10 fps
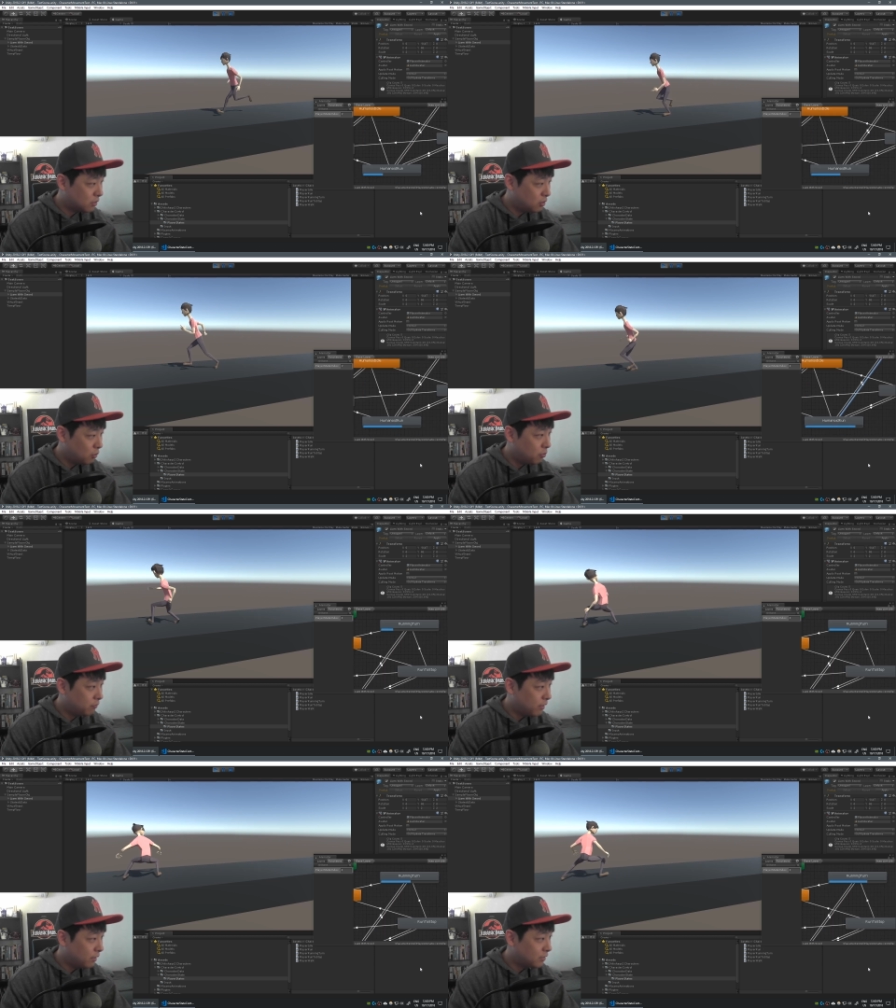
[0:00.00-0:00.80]

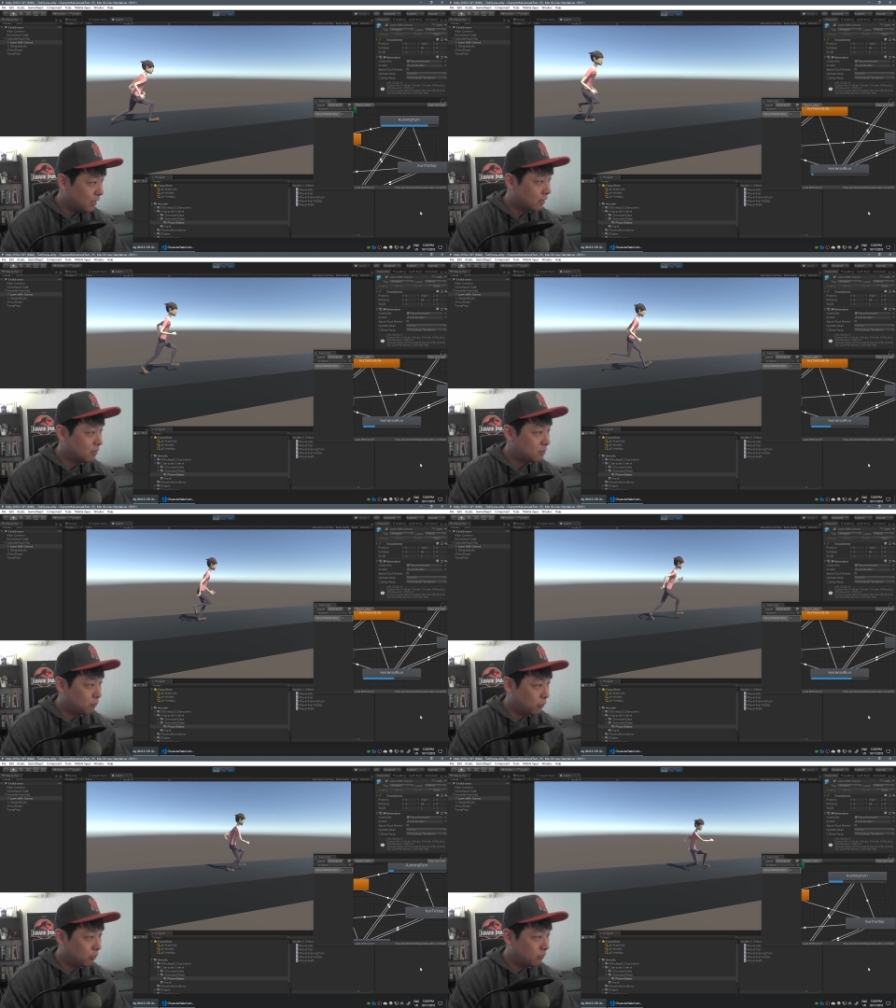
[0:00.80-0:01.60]
0.5 seconds
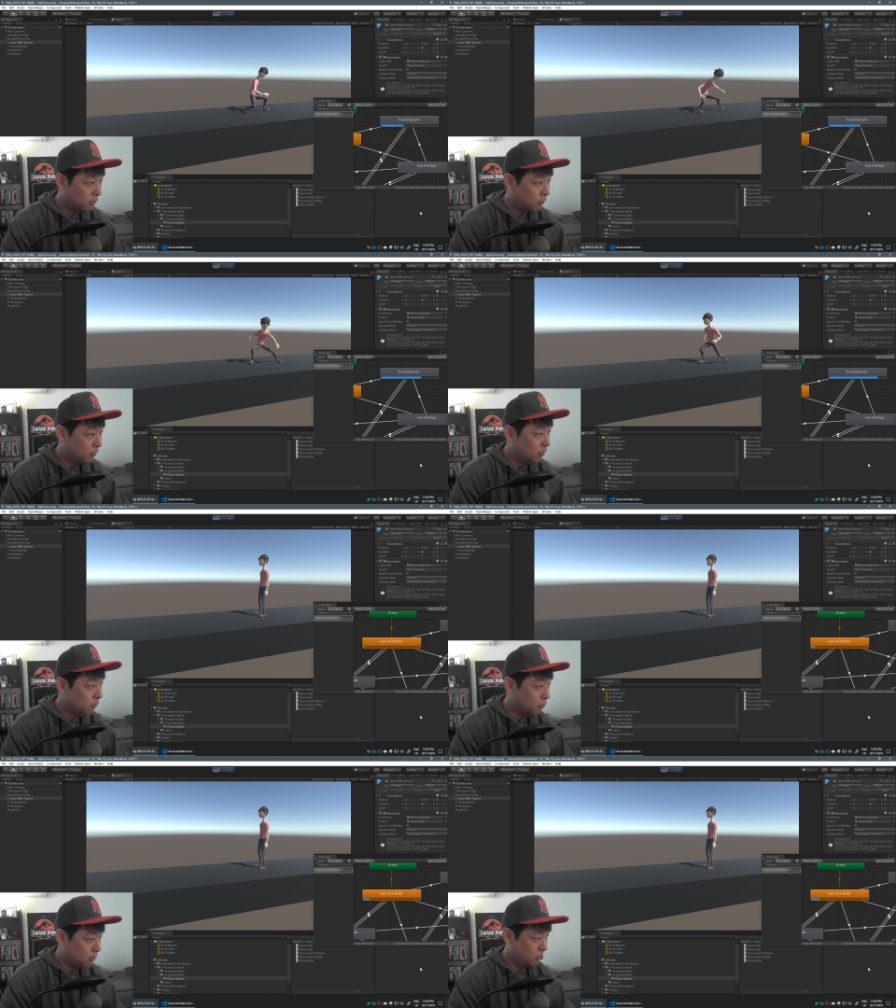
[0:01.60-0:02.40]
for you to turn
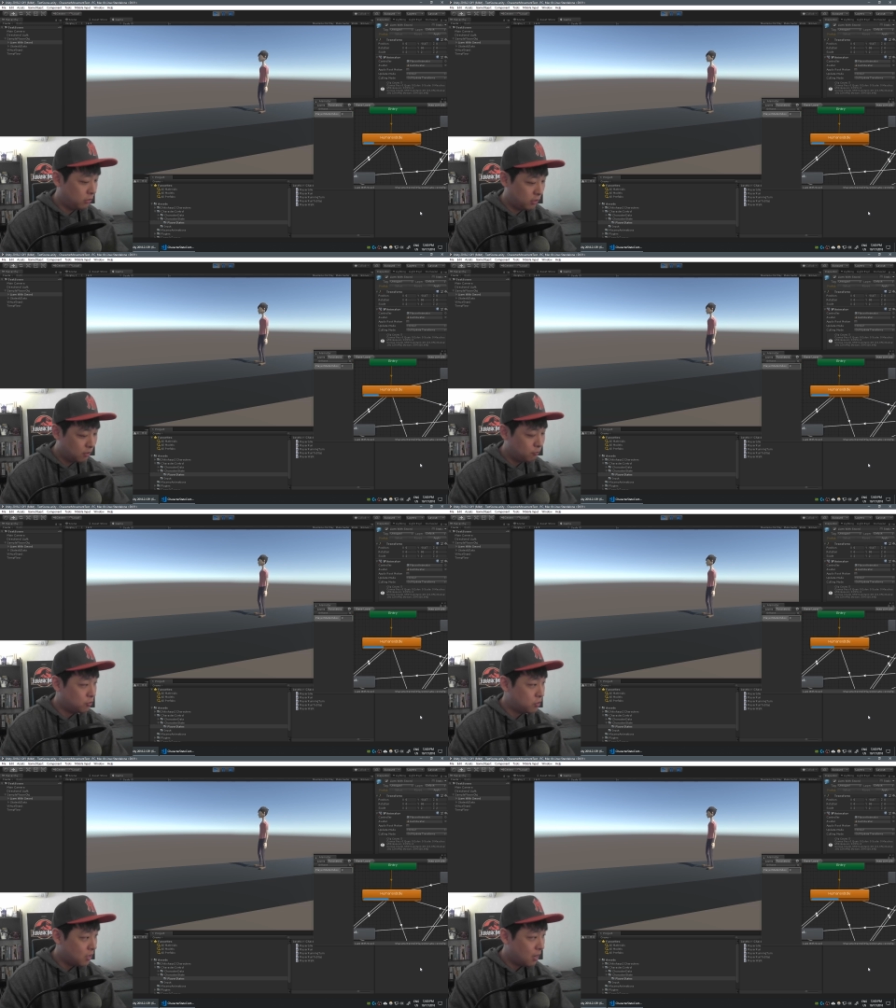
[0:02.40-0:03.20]
or, or come to a
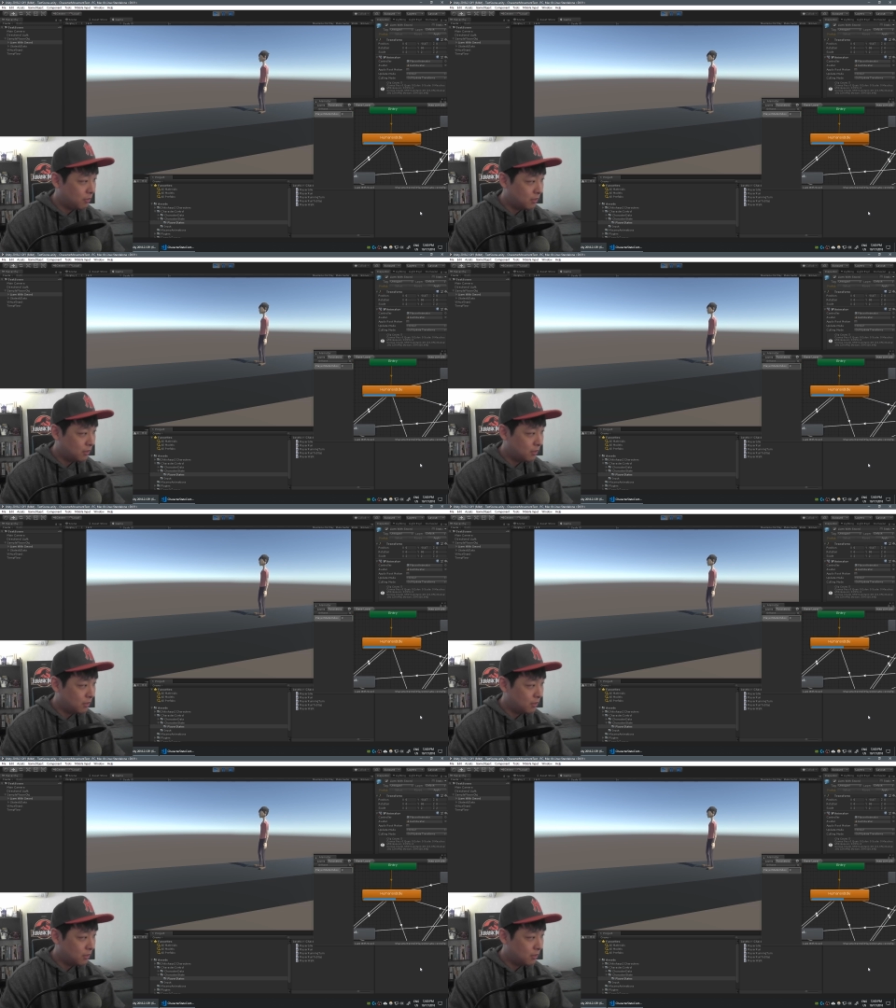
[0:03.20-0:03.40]
stop.